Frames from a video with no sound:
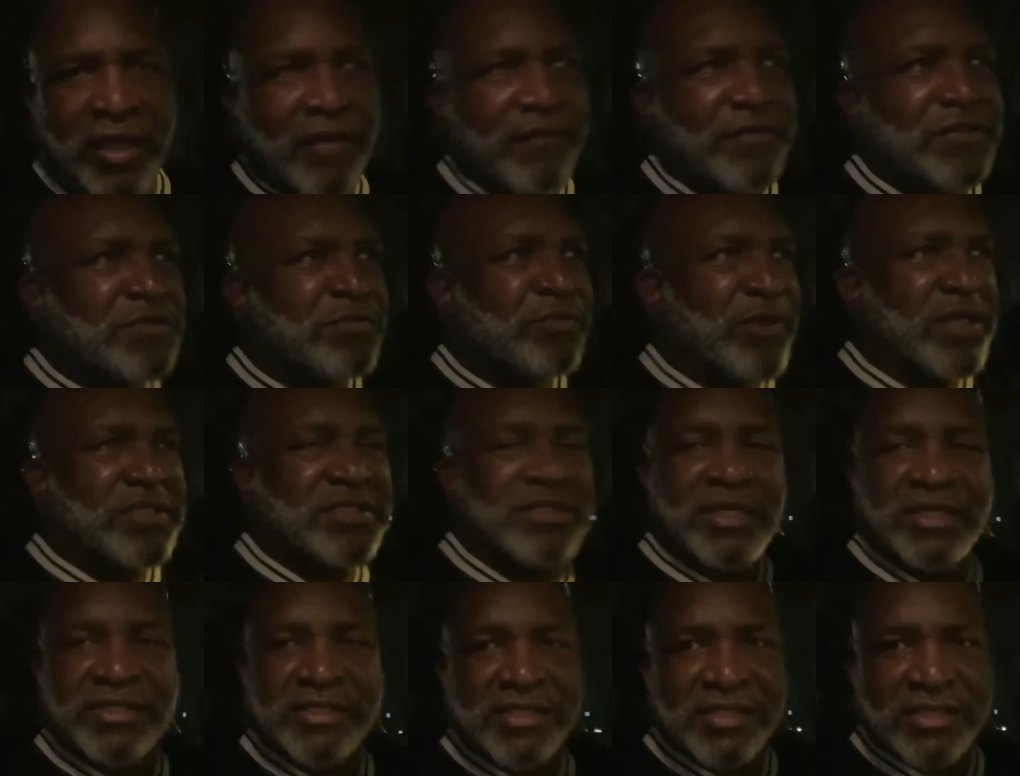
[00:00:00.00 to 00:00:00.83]
Presley's
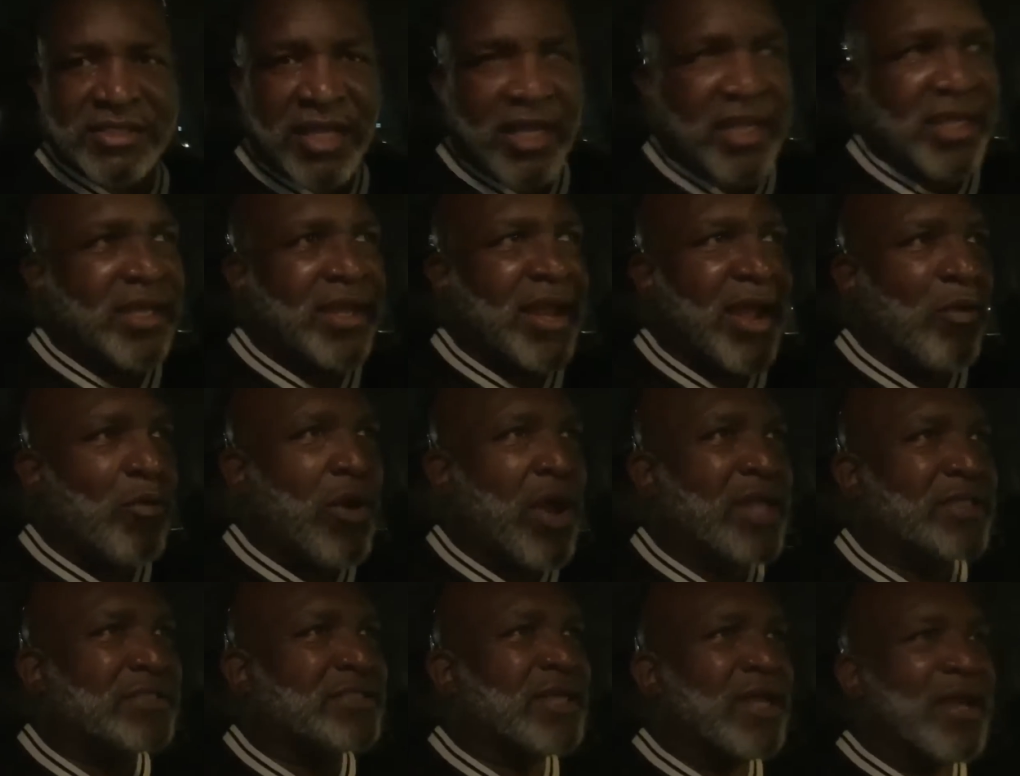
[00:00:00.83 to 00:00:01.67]
singing. I watched
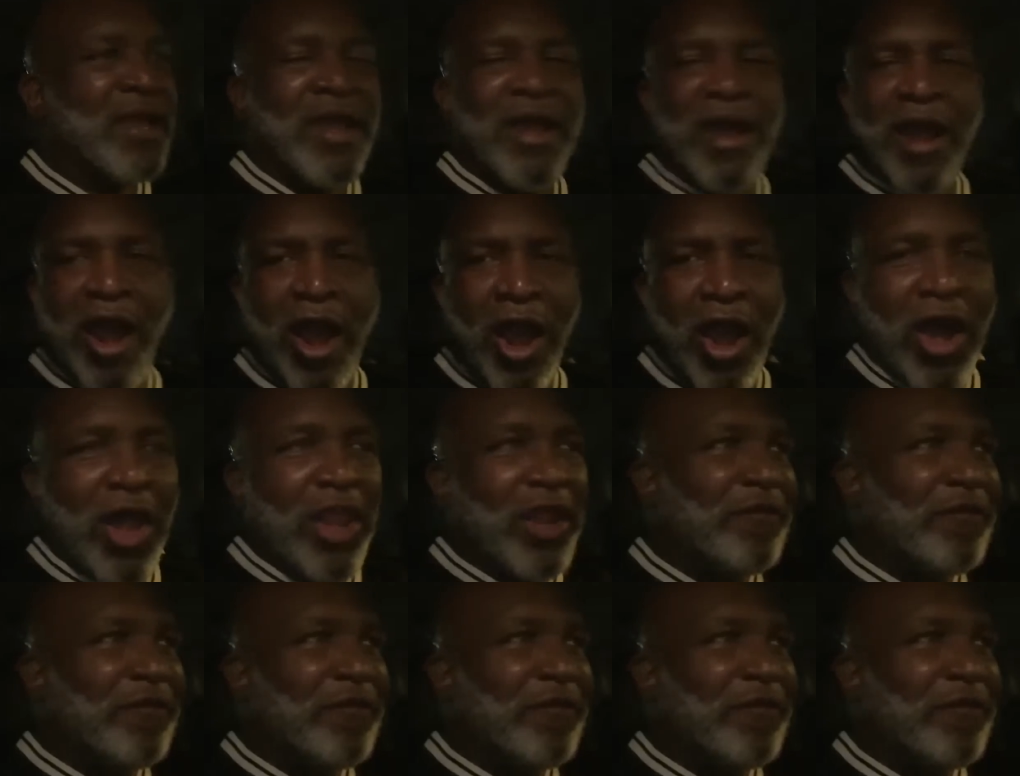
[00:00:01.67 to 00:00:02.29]
all of his